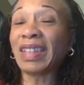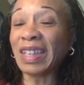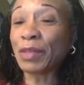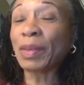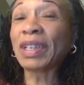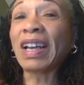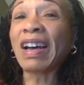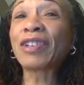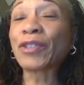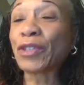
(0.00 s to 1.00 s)
It's been an
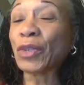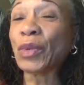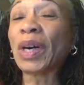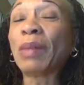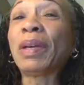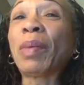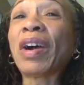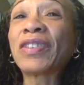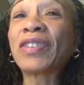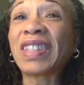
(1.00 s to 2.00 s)
honor to be a
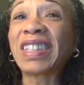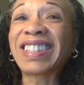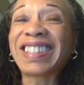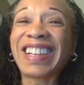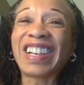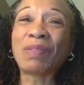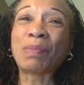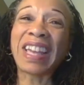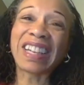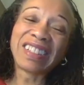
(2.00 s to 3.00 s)
part of this
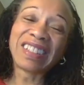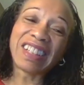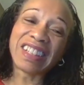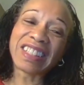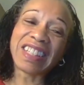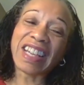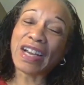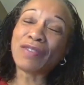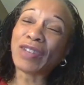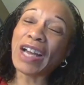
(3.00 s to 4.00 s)
panel today.
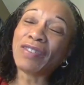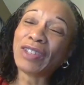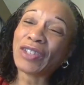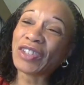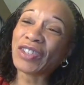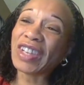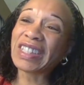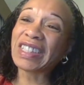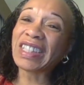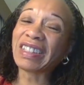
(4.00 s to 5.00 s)
I've learned a
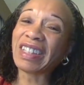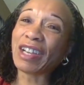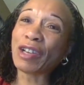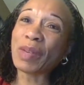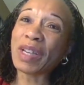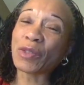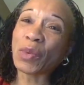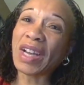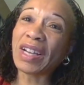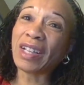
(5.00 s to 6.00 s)
great deal as
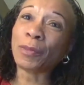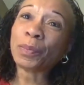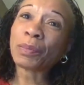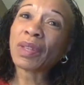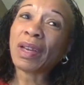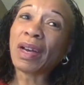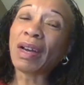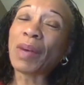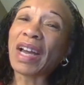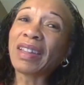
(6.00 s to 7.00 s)
well.
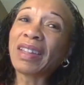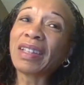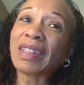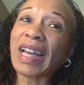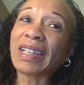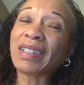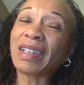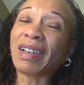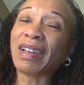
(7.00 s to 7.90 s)
I think that